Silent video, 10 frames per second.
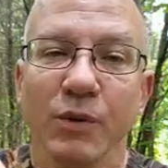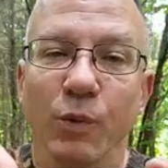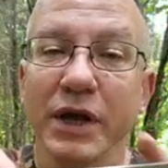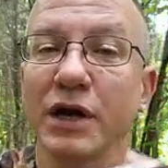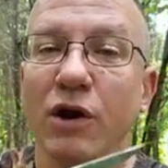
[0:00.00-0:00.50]

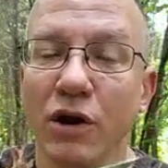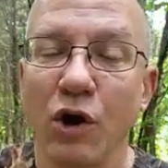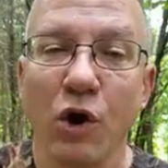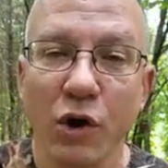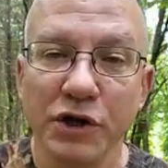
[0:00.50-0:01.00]
what I call a
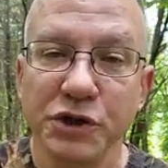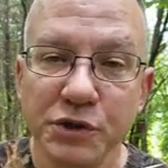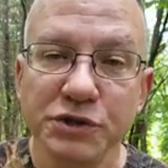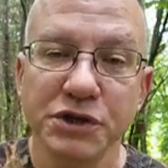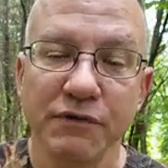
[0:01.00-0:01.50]
hard
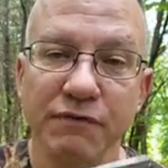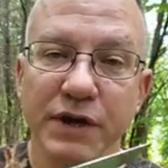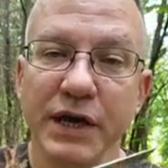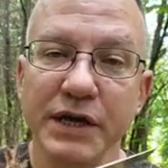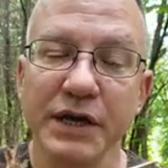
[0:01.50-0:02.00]
use
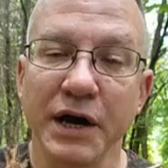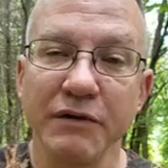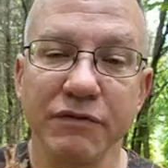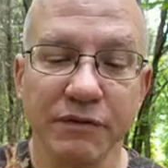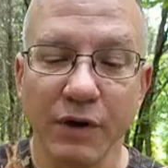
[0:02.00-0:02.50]
fillet
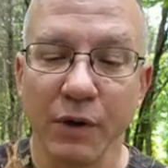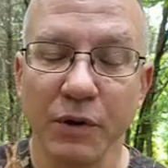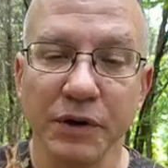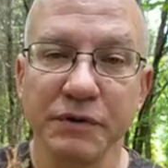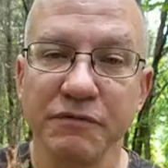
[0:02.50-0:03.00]
knife
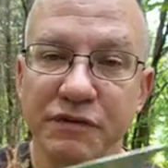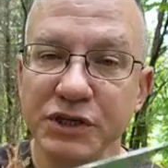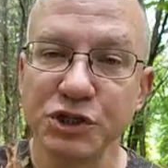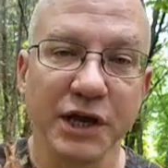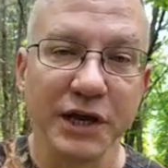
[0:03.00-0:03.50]
on
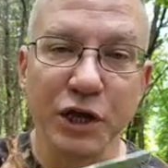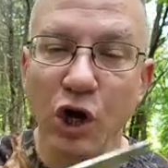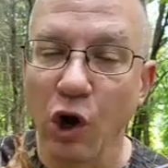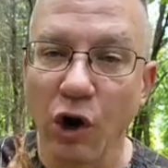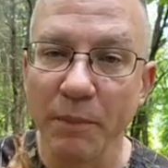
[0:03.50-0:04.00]
fish like
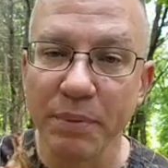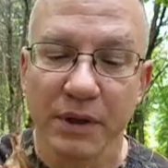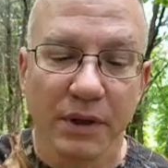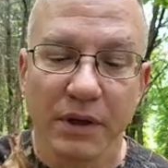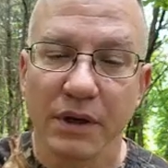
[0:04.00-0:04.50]
carp,
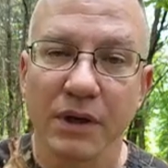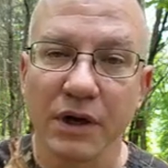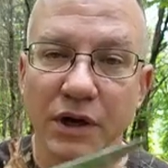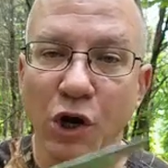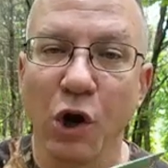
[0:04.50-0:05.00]

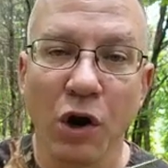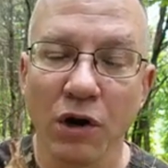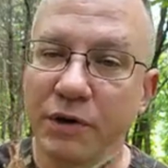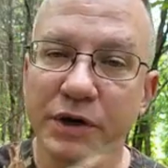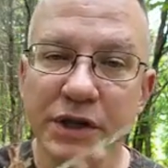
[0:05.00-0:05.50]

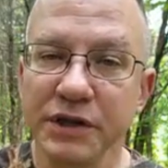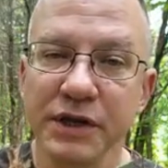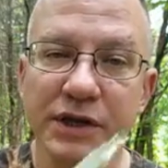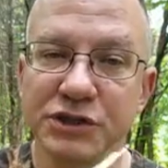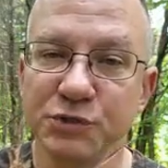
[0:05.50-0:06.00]
gar, or
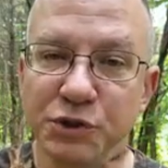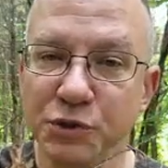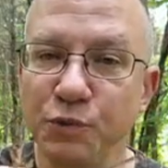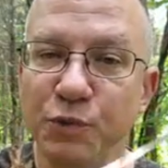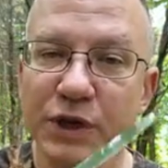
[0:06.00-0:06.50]
anything else where
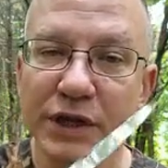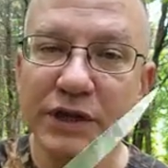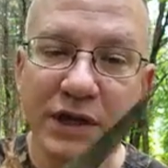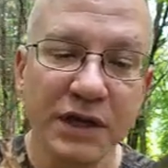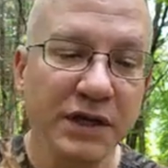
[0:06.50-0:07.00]
you really
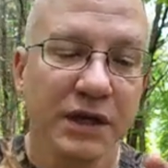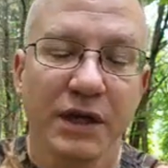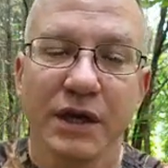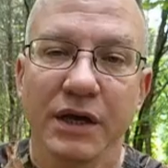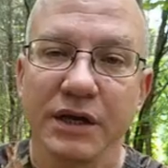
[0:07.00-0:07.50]
need
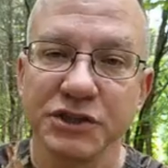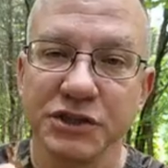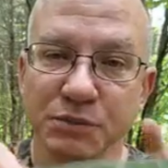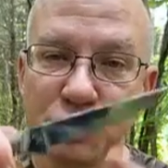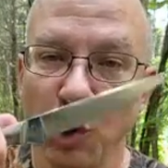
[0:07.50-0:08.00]

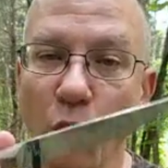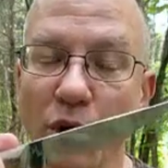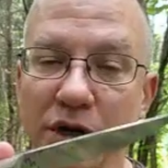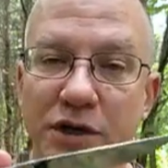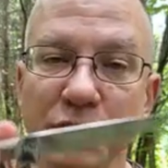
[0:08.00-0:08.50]
some
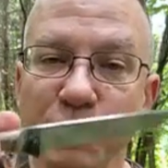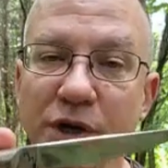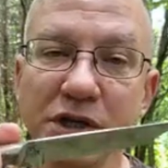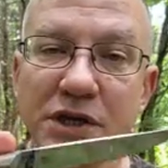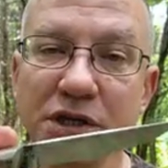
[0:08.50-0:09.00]
torque and you
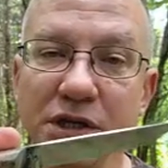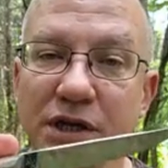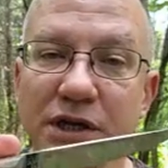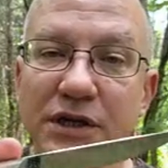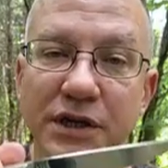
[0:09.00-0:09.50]
really need to
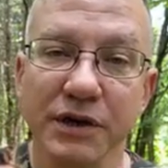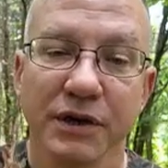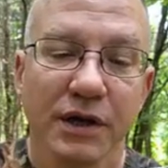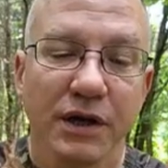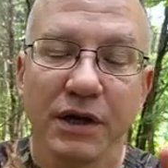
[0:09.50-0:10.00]
get in there
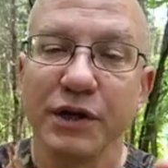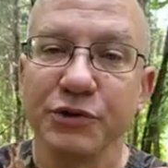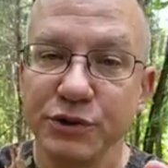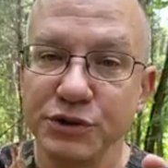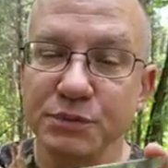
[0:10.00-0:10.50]

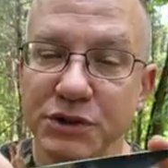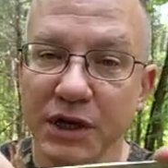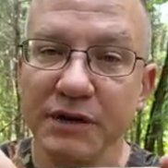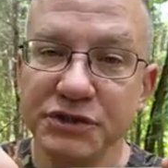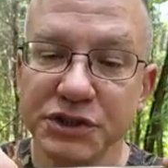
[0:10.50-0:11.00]
through some
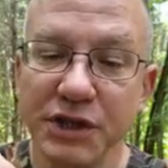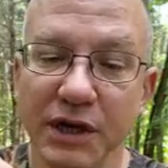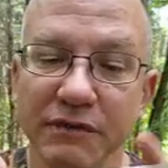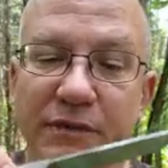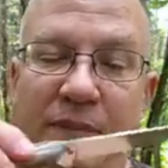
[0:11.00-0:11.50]
tough
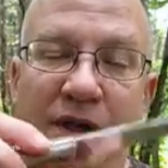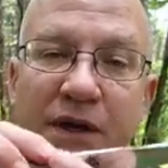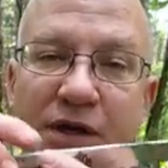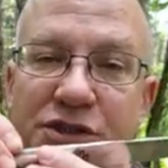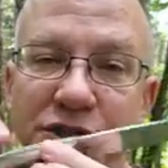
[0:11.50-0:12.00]
stuff.
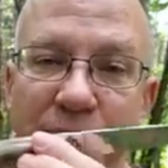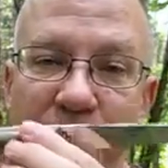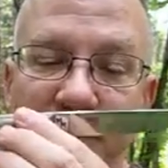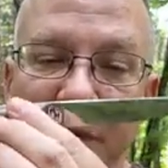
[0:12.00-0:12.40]
So